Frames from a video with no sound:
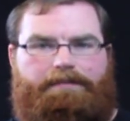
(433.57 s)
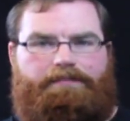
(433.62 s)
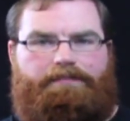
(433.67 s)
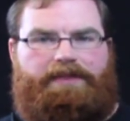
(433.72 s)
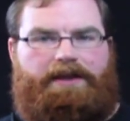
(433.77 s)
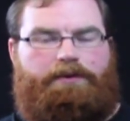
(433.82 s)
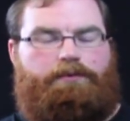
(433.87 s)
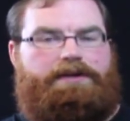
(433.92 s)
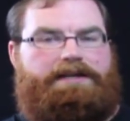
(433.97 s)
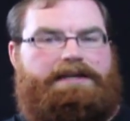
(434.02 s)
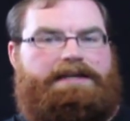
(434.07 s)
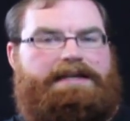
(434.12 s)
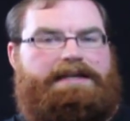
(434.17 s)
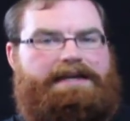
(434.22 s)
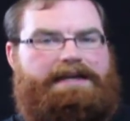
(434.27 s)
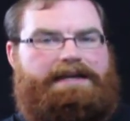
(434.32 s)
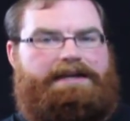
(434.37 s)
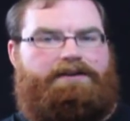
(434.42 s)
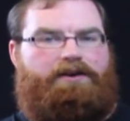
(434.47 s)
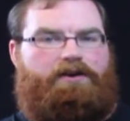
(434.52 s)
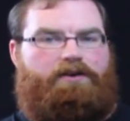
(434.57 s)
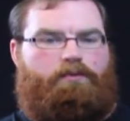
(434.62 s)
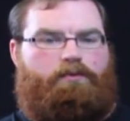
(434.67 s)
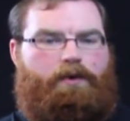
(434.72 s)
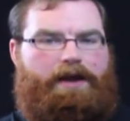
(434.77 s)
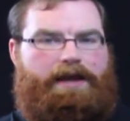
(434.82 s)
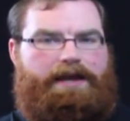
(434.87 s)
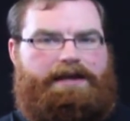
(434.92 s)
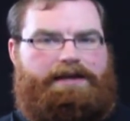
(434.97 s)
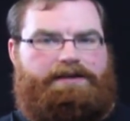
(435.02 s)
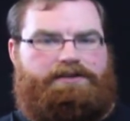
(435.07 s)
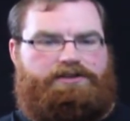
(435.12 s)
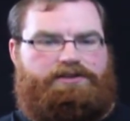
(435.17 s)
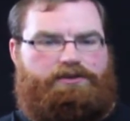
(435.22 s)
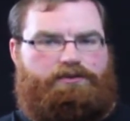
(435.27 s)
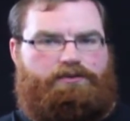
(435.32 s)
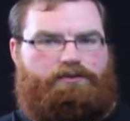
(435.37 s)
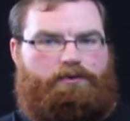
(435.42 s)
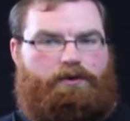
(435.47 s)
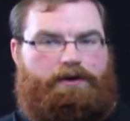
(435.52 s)
They would need a way
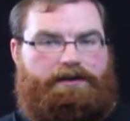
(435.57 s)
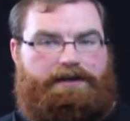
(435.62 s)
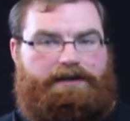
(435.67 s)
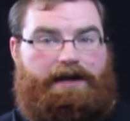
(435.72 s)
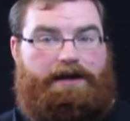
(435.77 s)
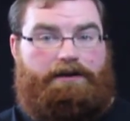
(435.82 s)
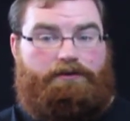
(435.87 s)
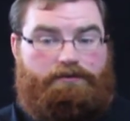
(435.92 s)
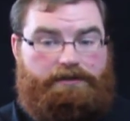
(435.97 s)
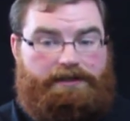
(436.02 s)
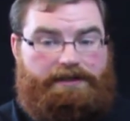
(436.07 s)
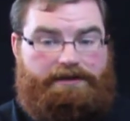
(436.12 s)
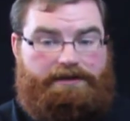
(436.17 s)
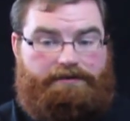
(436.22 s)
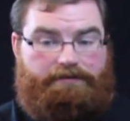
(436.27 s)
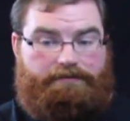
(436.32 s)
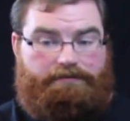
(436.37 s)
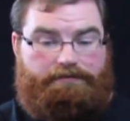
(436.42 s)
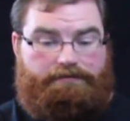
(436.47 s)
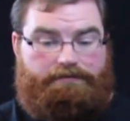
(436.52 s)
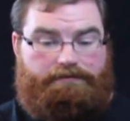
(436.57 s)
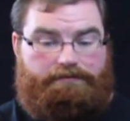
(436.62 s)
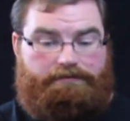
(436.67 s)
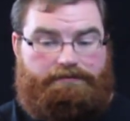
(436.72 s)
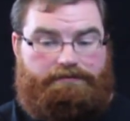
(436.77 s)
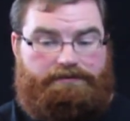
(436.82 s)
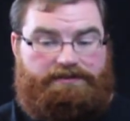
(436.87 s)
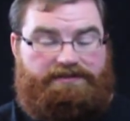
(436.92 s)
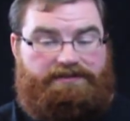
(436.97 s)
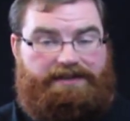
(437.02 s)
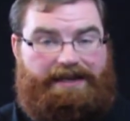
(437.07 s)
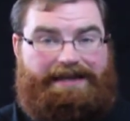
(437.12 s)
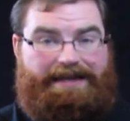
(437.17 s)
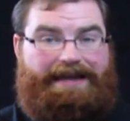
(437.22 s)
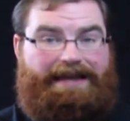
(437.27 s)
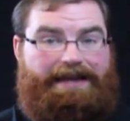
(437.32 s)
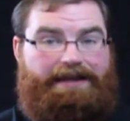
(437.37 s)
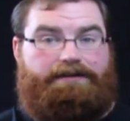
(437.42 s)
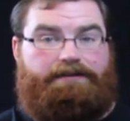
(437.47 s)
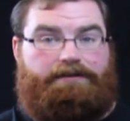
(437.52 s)
to not only stay
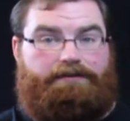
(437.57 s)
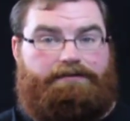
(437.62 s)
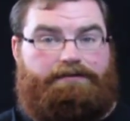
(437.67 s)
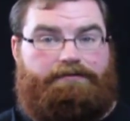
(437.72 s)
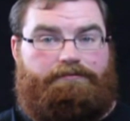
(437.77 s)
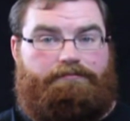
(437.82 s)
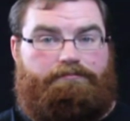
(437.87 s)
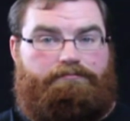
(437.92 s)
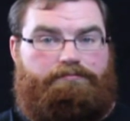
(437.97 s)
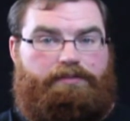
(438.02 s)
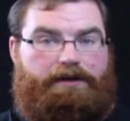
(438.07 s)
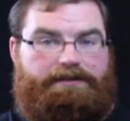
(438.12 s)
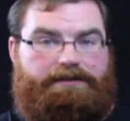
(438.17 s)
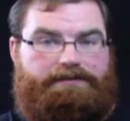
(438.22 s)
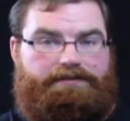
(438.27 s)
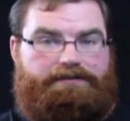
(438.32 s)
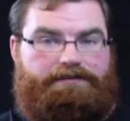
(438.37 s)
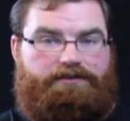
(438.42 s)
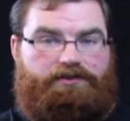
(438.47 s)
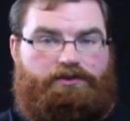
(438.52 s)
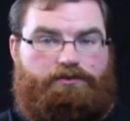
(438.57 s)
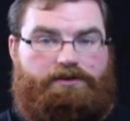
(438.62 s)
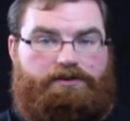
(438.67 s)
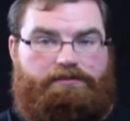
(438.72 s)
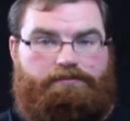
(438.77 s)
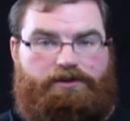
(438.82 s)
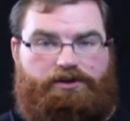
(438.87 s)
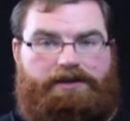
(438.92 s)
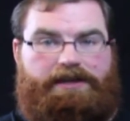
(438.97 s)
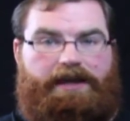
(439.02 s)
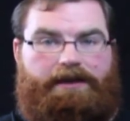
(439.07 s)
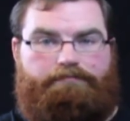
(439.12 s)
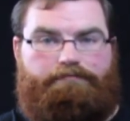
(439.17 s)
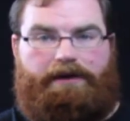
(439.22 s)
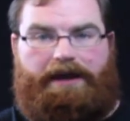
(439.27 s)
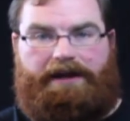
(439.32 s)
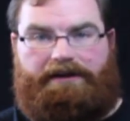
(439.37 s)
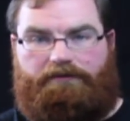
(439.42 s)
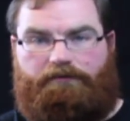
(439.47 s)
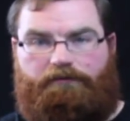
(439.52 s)
hidden, but to communicate
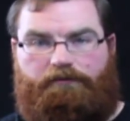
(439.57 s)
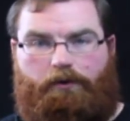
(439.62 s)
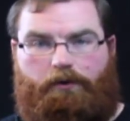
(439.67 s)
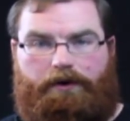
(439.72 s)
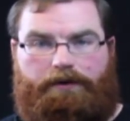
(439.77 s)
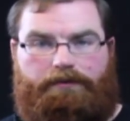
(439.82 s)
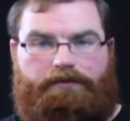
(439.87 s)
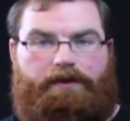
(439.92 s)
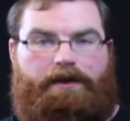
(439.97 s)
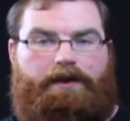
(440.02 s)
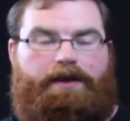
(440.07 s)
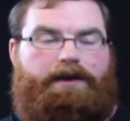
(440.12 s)
back and forth.